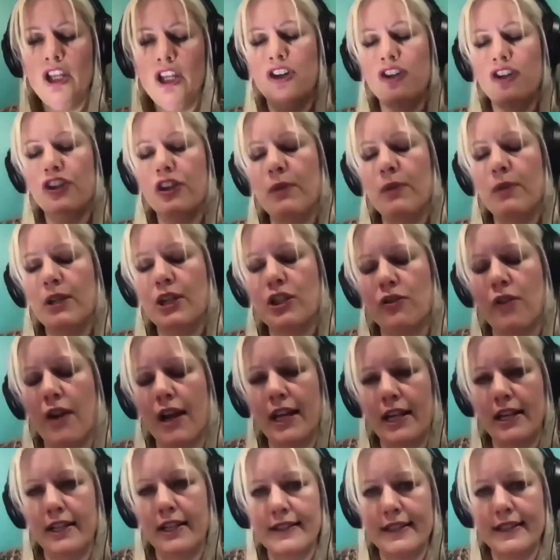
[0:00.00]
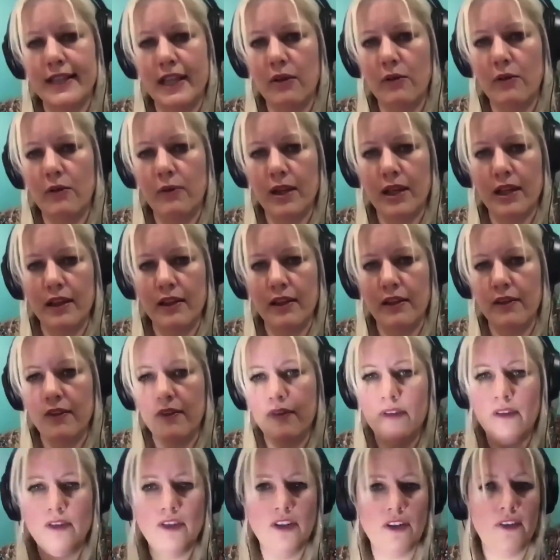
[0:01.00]
Usually we try and sit with
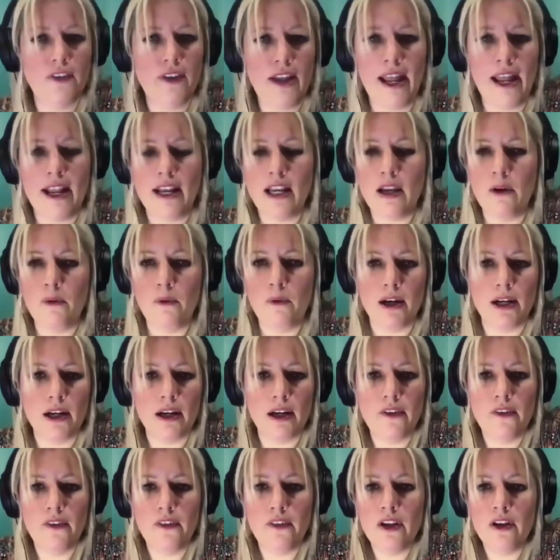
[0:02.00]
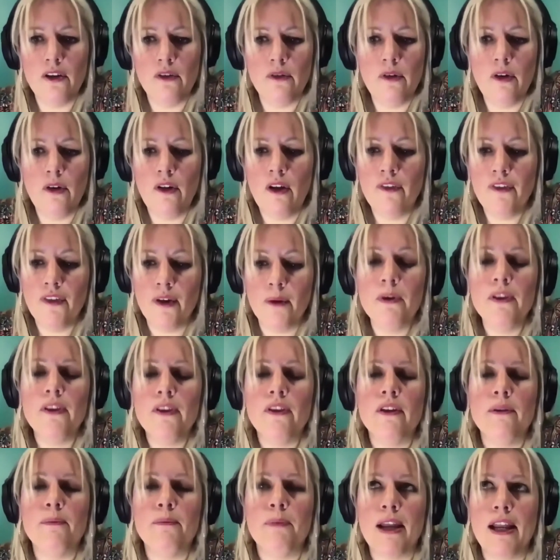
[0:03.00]
just anyone, because, you know, some
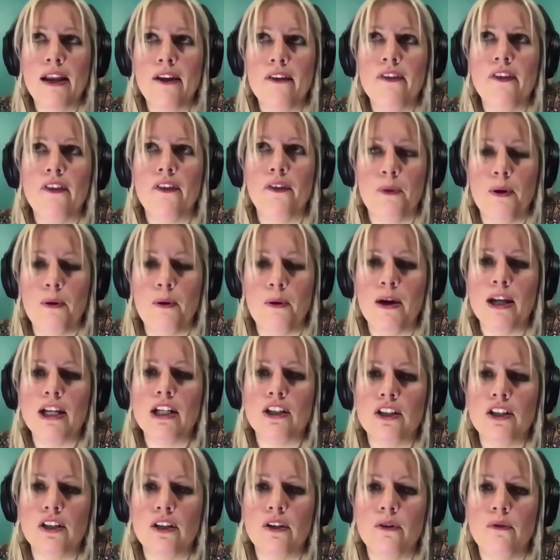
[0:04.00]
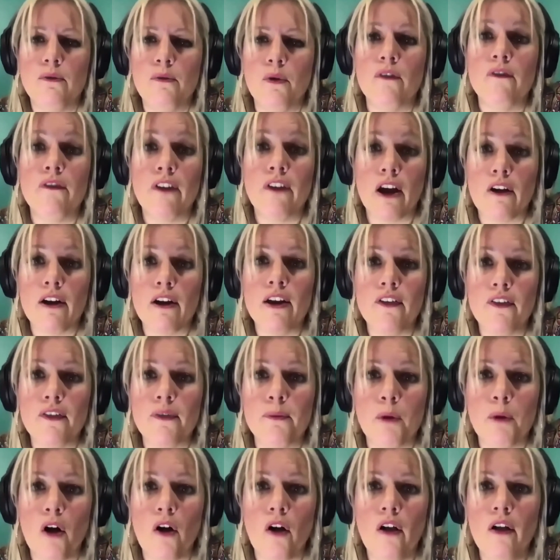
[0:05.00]
of the bases we went to were very
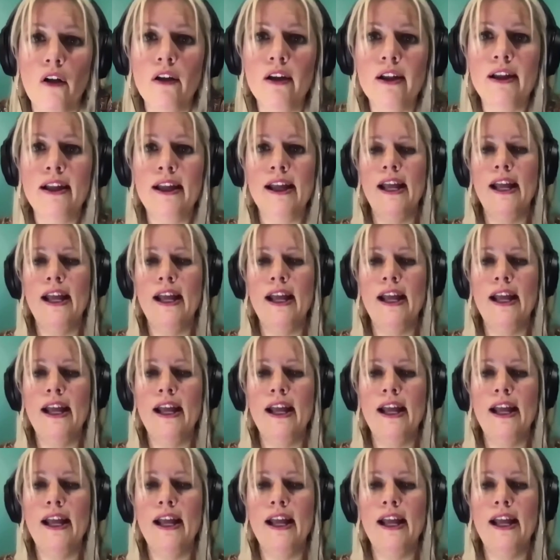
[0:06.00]
small,